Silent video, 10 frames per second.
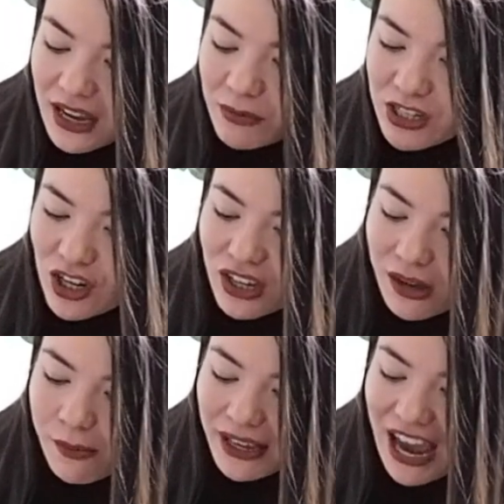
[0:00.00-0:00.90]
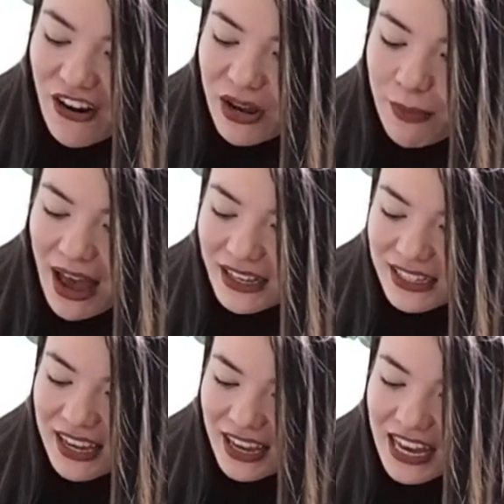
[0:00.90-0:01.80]
I'm just looking at my carrier bags
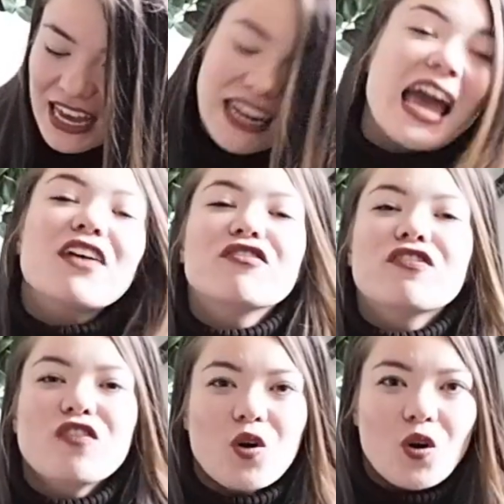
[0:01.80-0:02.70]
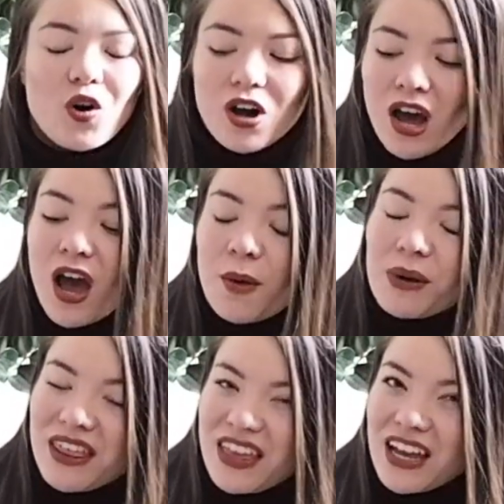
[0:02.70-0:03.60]
here, and I have 4, but
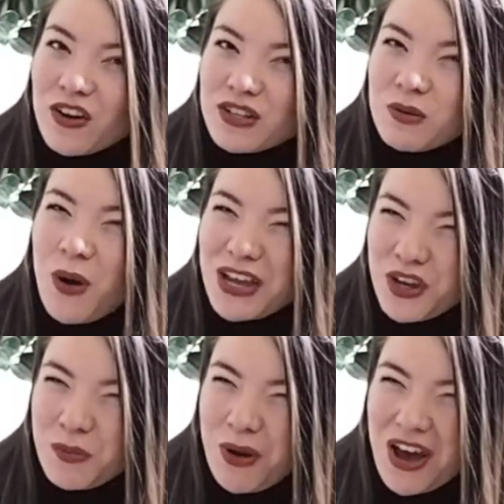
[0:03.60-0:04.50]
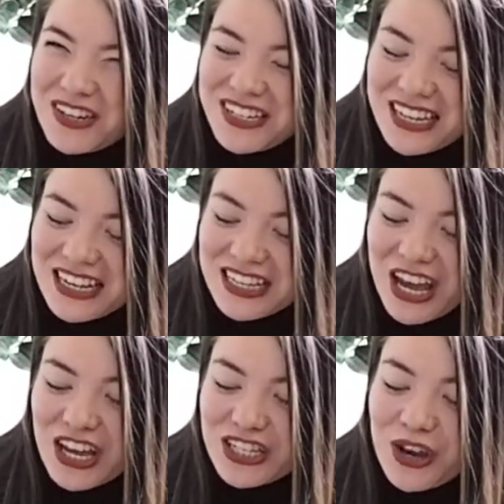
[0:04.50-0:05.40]
I think I got some quite good purchases.
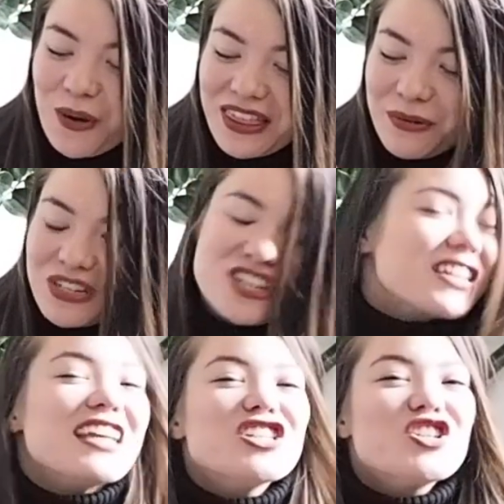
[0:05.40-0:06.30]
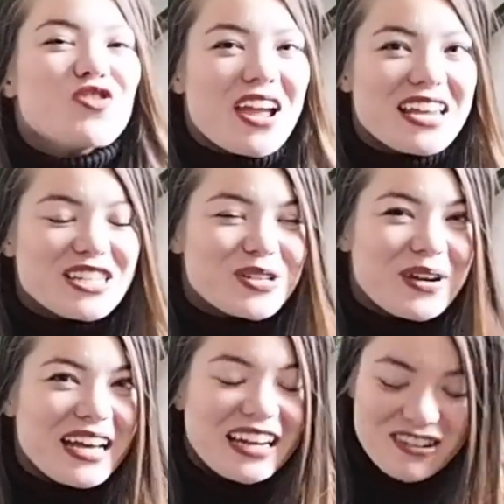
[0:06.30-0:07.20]
So I think we should just get straight into
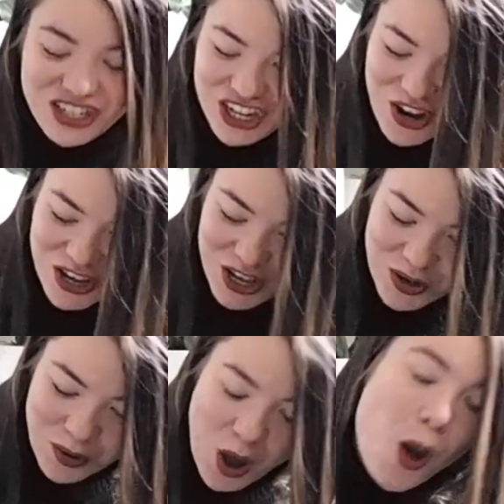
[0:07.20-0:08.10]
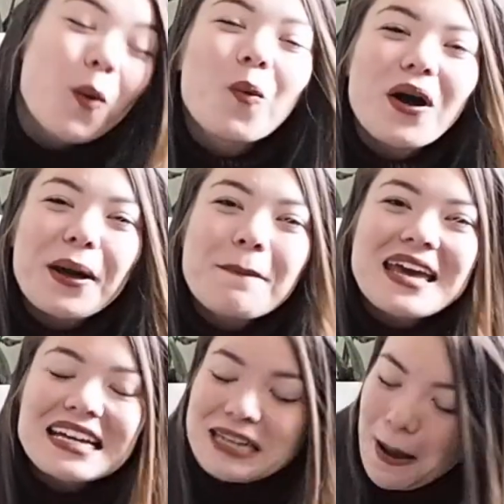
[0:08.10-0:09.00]
it, and I'll show you what I
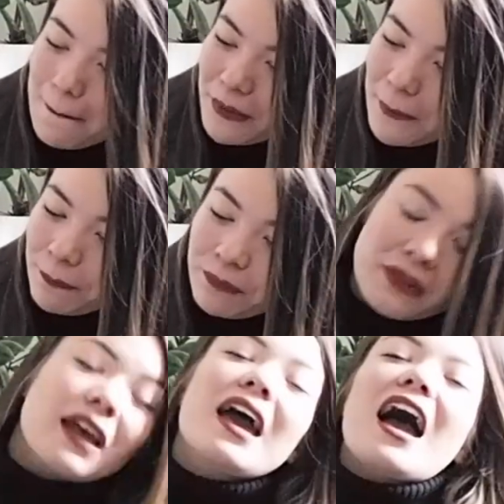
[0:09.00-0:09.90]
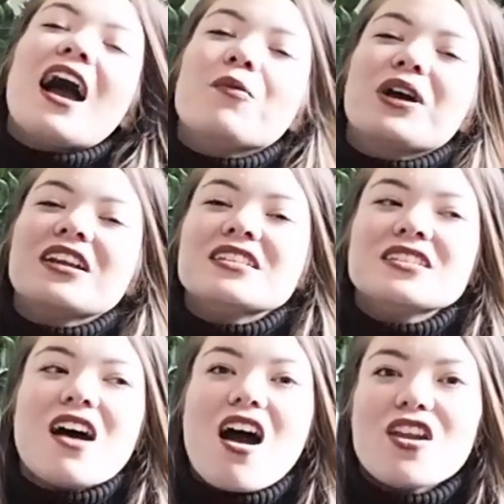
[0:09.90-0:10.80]
picked up. And we're going to
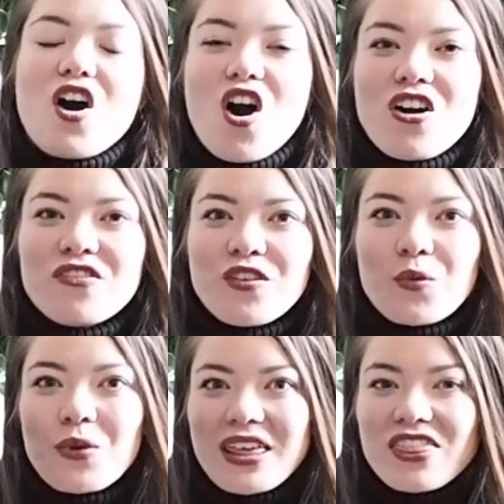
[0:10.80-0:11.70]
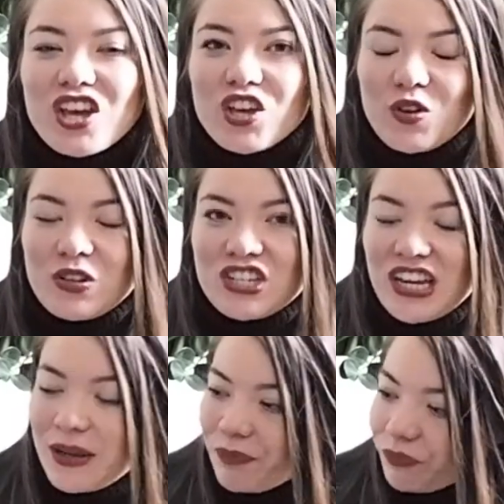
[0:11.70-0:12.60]
start off with
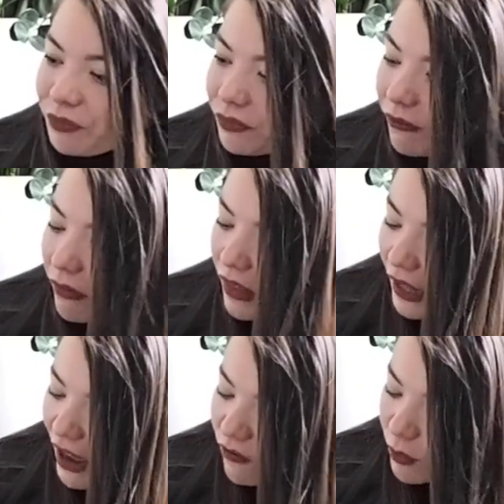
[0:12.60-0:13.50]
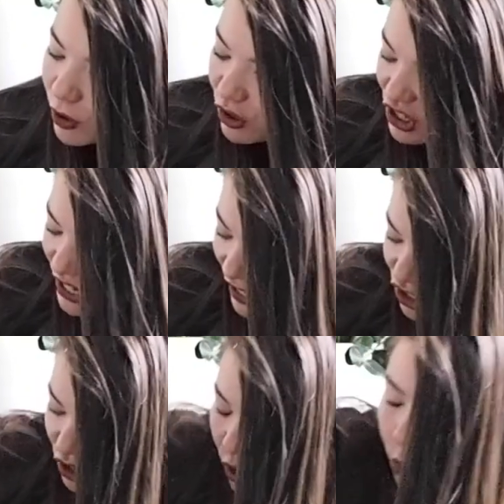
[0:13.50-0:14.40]
Gucci. And from Gucci, I
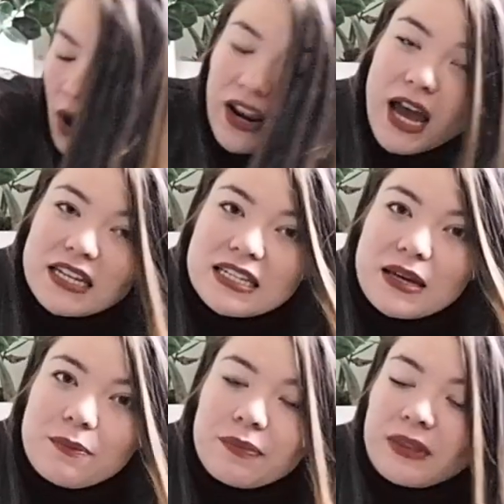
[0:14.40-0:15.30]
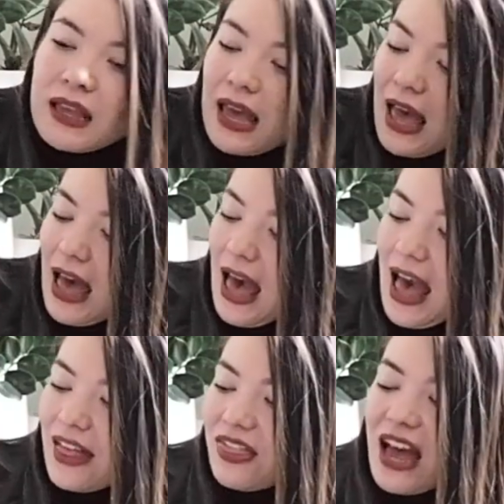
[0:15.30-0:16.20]
just got one item,
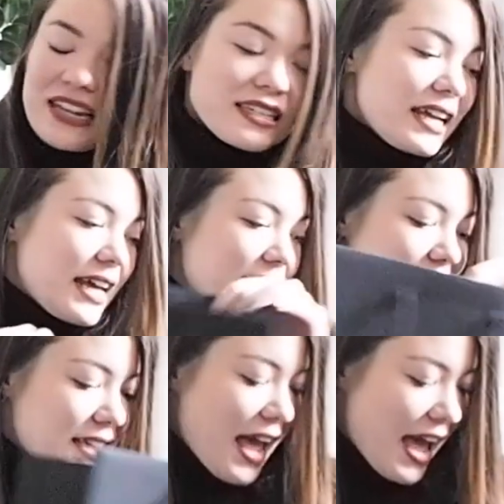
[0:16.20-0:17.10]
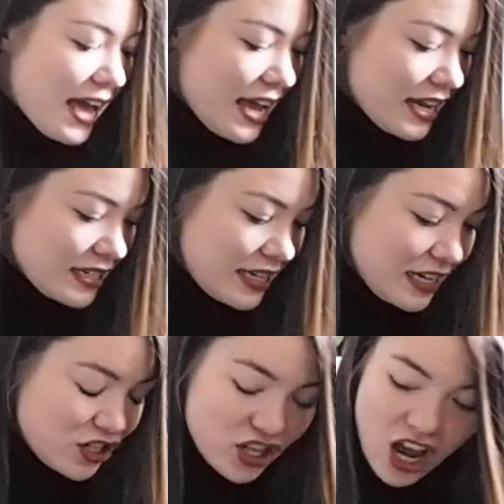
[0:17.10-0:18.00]
and that is a
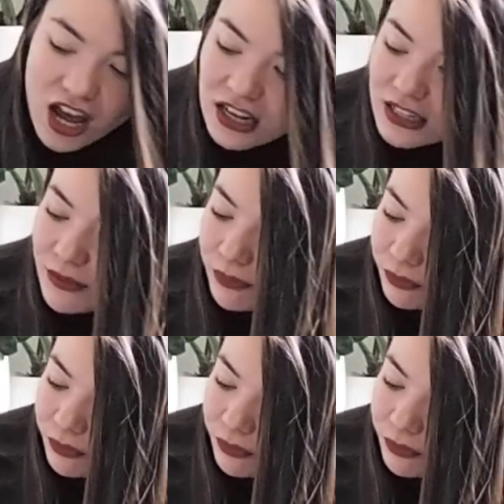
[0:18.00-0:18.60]
t-shirt.